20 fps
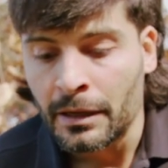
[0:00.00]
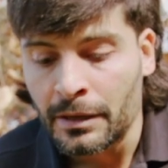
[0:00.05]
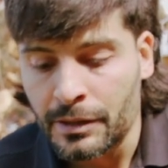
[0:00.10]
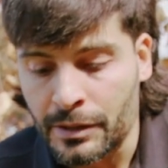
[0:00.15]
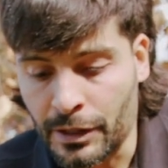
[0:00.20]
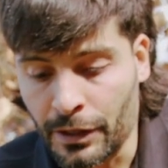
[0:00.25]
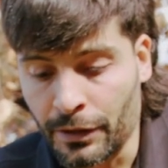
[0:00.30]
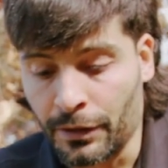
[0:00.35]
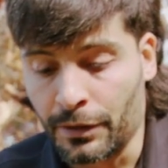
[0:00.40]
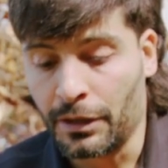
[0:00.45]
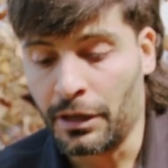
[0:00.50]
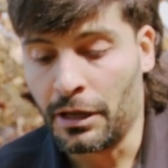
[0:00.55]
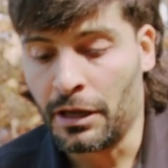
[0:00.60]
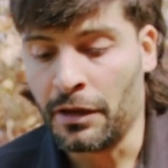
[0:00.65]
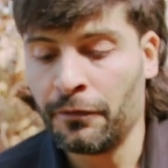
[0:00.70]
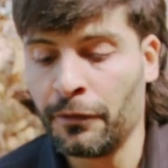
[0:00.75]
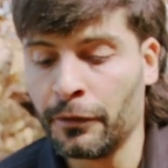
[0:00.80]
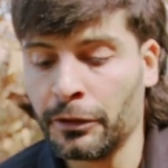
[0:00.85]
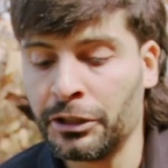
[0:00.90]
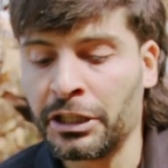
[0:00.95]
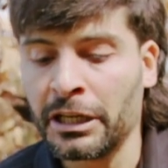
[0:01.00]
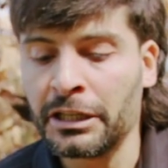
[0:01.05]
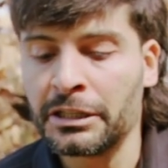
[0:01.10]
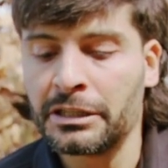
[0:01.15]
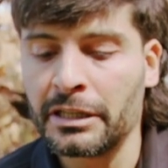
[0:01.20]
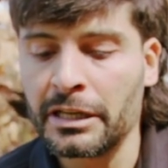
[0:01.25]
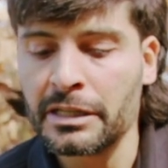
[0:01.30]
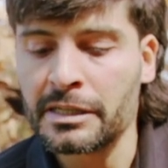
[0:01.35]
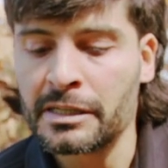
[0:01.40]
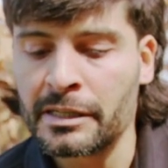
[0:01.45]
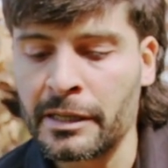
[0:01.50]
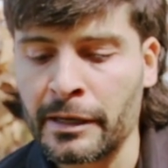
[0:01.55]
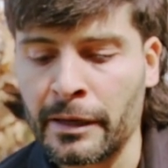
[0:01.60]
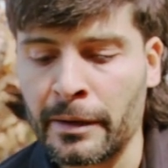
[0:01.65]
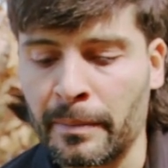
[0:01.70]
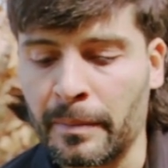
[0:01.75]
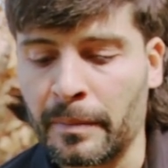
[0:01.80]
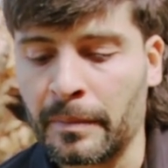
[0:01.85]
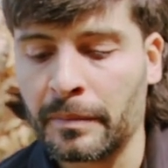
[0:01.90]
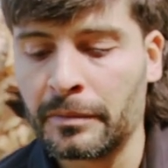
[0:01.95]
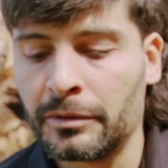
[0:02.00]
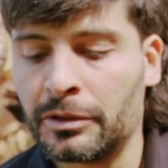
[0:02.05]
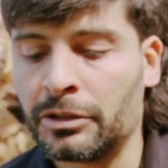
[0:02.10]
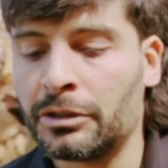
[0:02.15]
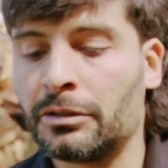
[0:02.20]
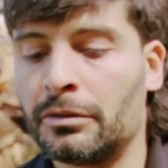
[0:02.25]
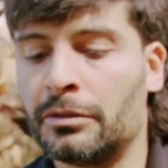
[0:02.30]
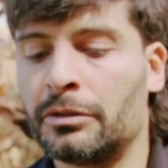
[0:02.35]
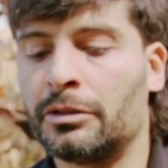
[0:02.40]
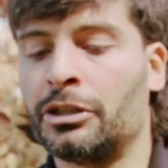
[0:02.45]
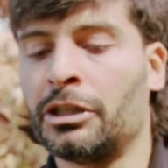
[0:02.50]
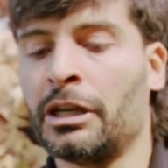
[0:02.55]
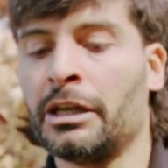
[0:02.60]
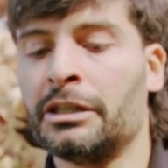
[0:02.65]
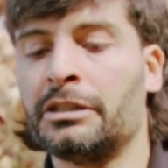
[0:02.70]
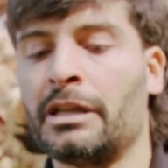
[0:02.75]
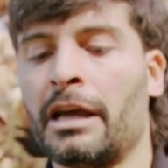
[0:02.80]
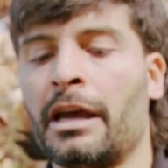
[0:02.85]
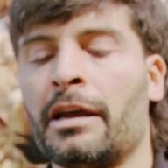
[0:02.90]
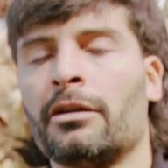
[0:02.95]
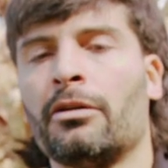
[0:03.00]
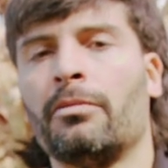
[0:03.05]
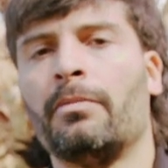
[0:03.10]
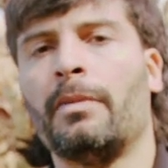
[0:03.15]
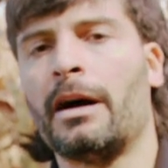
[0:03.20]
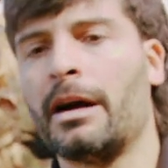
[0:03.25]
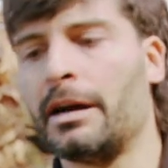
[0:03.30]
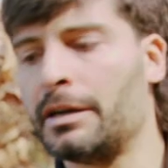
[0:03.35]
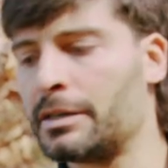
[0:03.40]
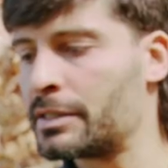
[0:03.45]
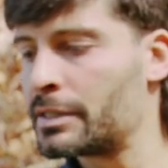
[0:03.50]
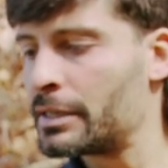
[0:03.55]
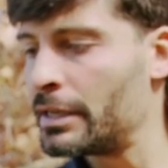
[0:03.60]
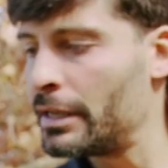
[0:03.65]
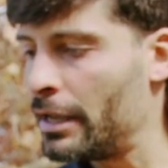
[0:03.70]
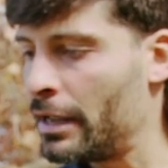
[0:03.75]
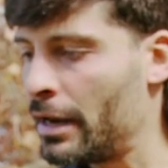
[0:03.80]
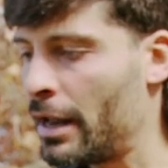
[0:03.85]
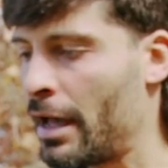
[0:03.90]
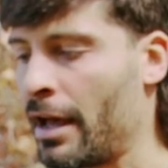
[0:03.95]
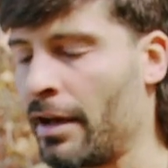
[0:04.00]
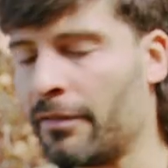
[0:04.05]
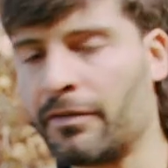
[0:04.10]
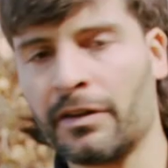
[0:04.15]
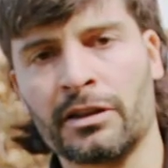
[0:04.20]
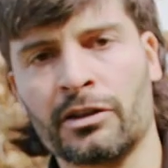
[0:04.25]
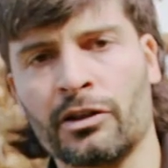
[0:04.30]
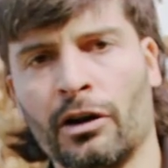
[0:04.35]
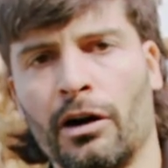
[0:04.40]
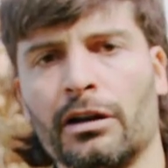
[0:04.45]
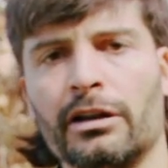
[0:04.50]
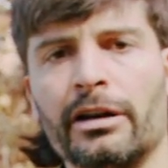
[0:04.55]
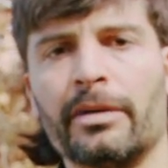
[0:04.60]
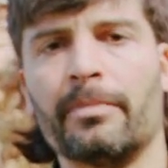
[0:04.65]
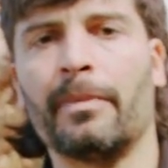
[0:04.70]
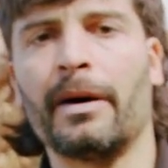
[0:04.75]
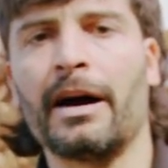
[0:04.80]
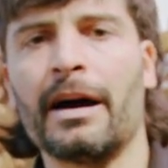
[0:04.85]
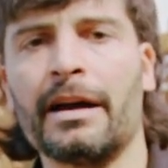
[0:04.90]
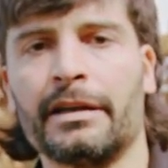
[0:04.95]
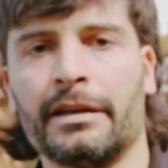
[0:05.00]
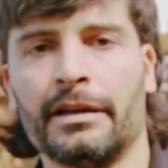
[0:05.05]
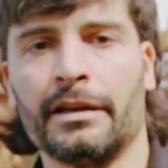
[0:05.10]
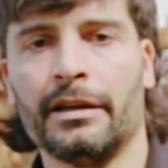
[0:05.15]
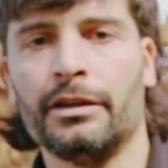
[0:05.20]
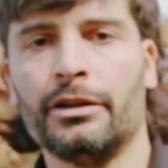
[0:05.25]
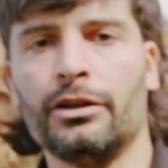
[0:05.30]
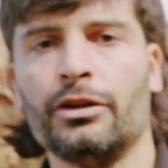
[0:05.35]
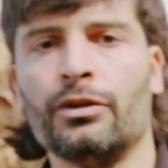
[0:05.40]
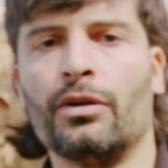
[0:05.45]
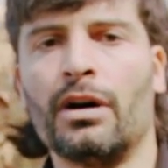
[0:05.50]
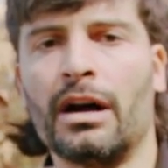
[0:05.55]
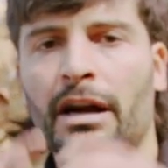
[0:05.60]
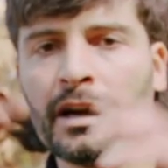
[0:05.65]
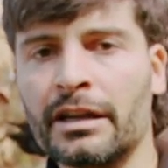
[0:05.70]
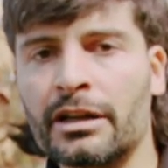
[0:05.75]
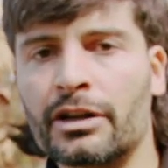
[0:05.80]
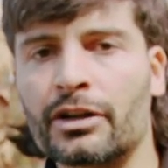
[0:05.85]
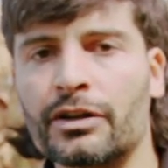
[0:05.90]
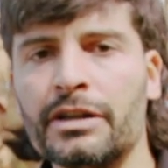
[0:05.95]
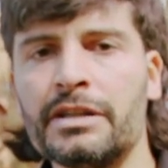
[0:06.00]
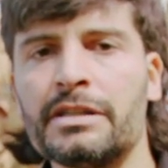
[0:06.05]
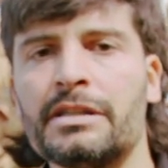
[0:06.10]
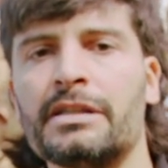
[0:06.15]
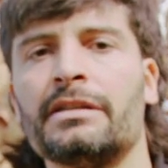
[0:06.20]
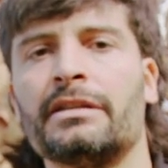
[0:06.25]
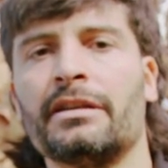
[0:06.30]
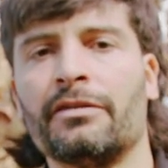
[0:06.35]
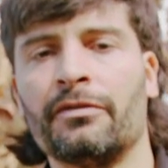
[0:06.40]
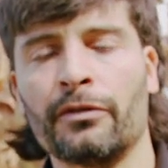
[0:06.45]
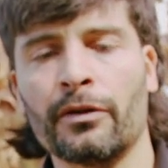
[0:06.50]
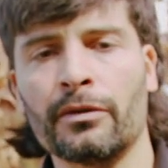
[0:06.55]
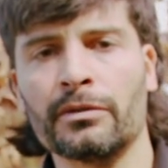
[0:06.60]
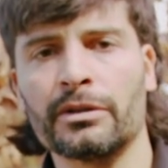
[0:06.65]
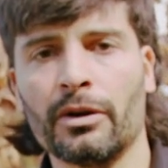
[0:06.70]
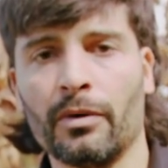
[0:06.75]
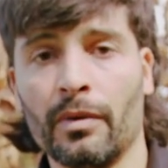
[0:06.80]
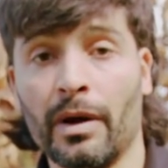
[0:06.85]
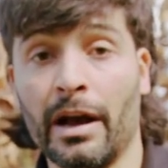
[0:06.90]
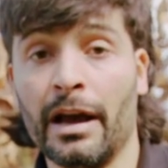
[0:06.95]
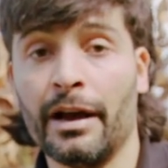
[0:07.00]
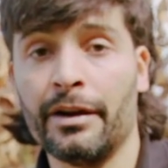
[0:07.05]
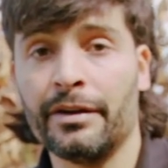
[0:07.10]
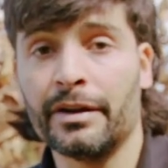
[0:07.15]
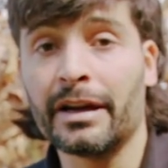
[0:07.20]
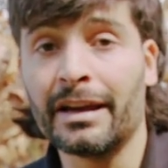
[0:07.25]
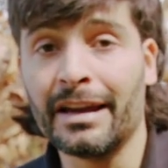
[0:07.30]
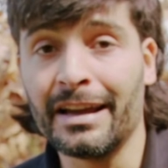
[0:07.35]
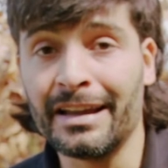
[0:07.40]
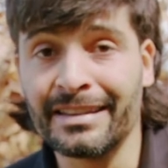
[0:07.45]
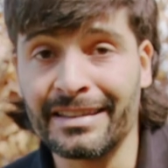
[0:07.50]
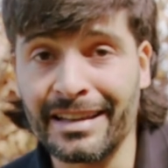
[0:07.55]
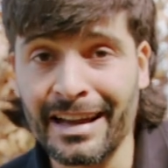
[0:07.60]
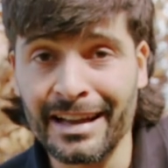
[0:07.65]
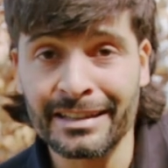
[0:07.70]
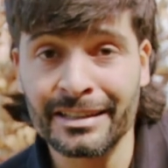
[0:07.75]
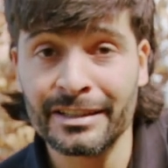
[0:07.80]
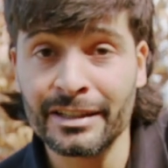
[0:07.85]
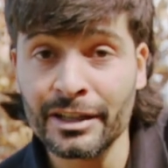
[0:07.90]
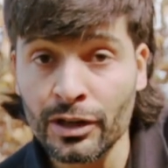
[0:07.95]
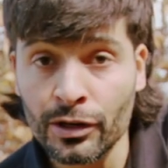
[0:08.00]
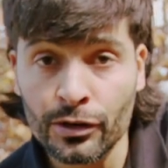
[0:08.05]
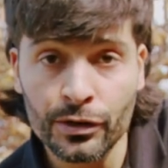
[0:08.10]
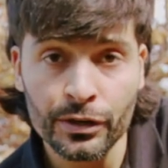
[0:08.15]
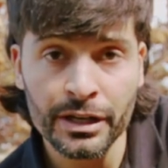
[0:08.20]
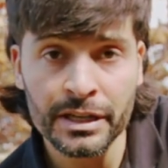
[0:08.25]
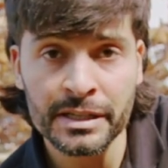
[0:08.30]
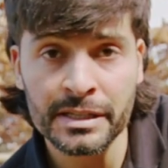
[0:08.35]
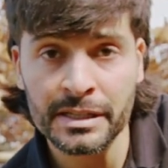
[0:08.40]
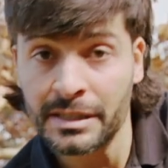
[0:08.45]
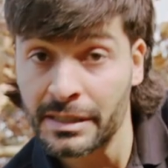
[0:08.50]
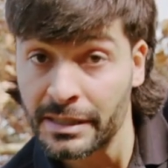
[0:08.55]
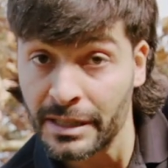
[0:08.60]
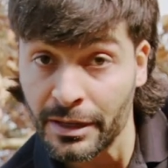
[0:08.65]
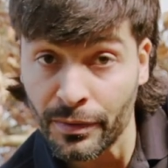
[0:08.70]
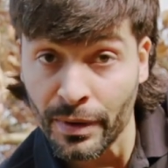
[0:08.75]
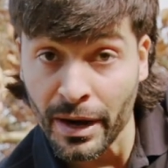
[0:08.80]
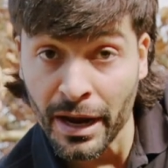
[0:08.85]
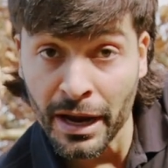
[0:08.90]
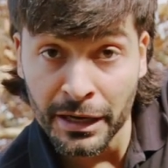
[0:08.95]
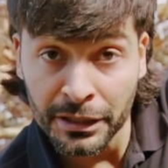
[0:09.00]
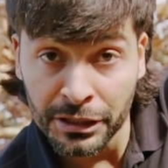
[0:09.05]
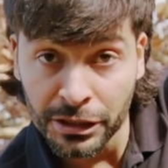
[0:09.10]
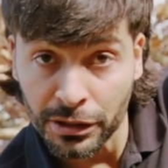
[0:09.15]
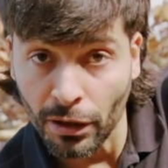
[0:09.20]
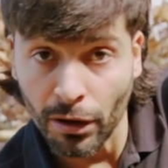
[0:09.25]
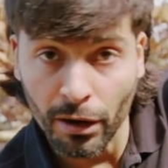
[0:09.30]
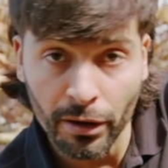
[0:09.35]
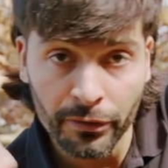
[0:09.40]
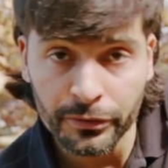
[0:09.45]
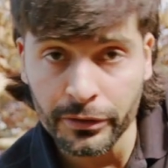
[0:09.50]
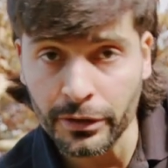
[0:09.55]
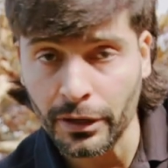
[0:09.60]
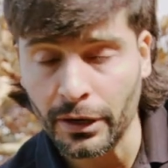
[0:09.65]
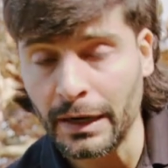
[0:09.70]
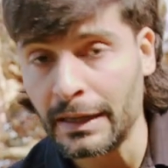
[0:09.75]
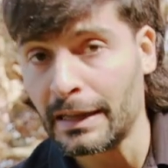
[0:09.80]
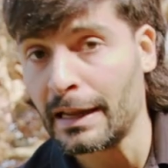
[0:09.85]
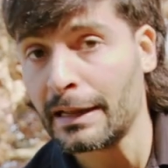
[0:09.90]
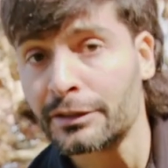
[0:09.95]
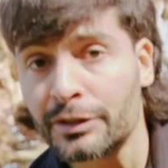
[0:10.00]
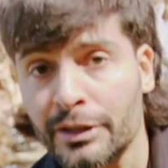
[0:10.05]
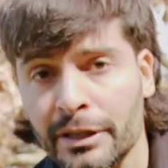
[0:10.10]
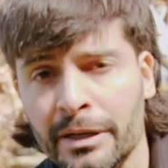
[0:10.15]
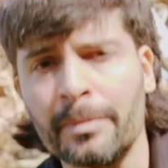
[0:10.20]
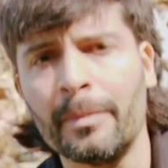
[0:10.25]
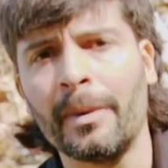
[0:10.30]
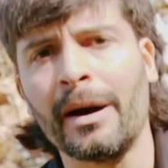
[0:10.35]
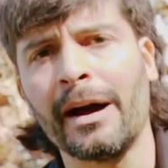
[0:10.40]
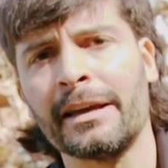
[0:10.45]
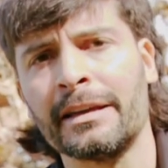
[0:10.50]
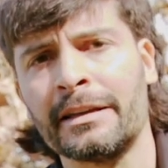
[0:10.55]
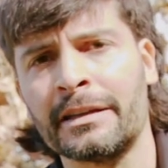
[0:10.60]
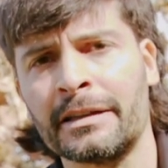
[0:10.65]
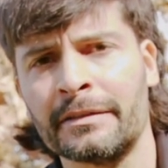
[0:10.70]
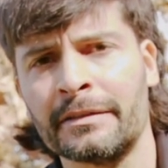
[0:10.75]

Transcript: So if you change the stem, change the handlebars, and have a taller bike, you are increasing the frontal area, and that decreases the range of your electric bike.